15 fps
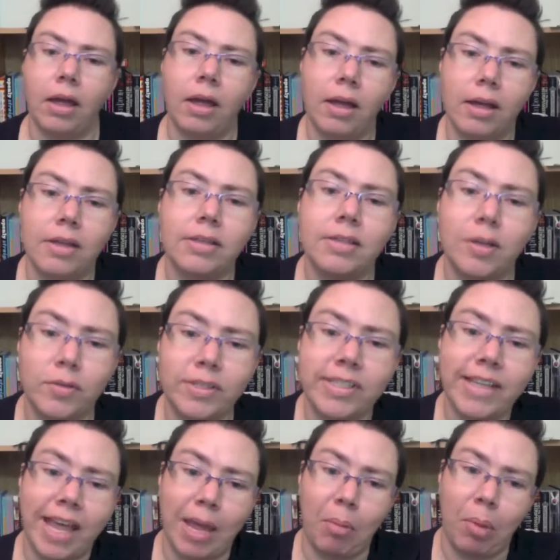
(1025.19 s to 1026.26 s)
so
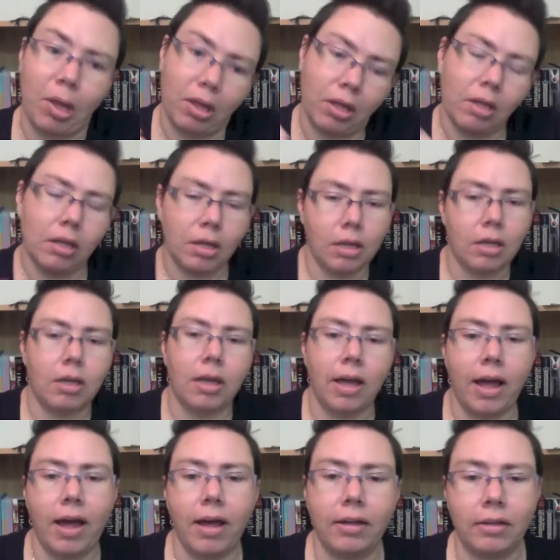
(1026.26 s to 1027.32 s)
Snape.
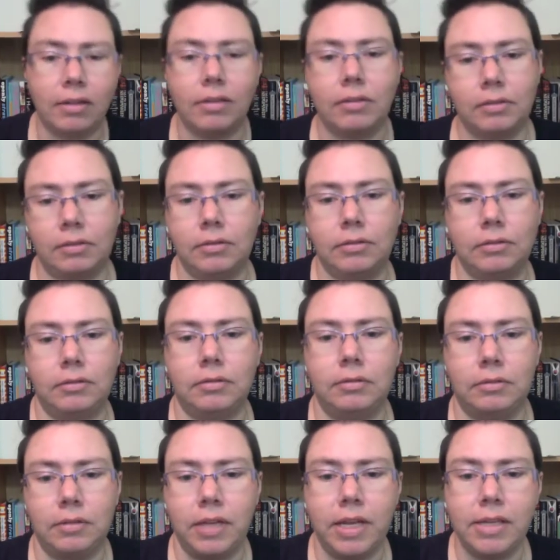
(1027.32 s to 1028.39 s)
Yeah,
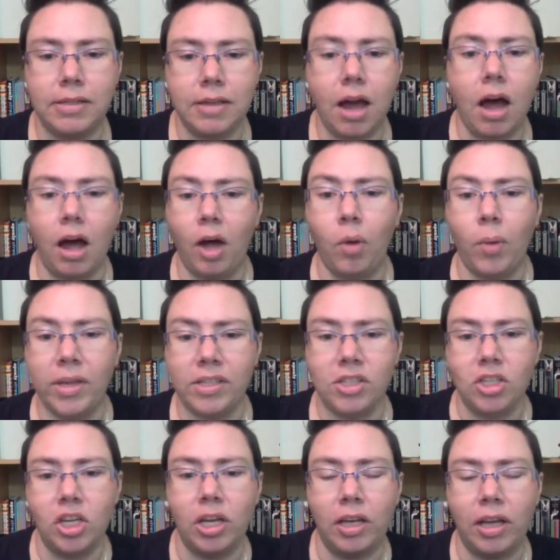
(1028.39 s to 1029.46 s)
he's not always a
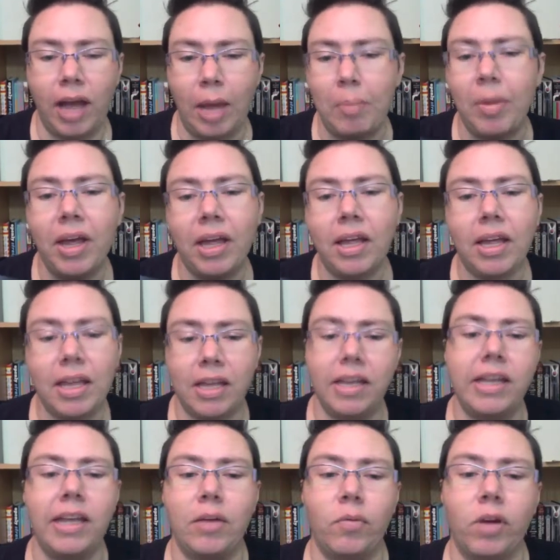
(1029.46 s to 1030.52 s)
good guy, but he
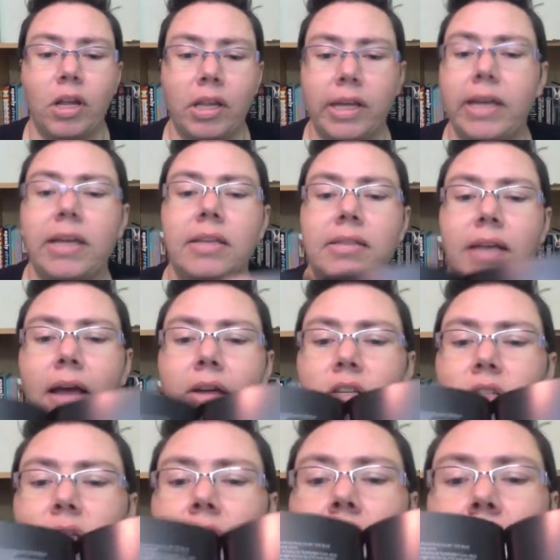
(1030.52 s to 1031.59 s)
really is actually a
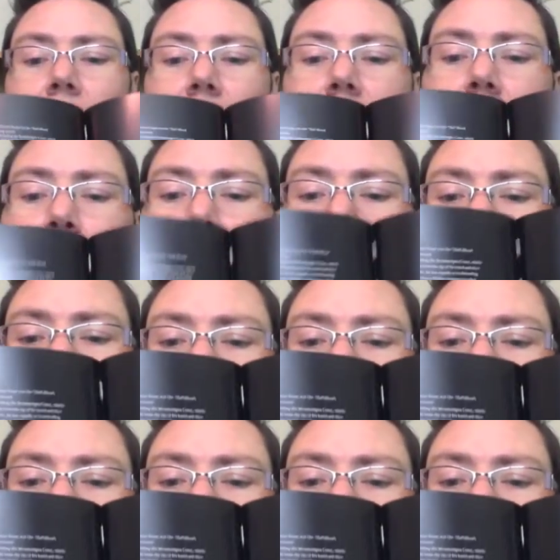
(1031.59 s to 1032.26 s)
good guy. But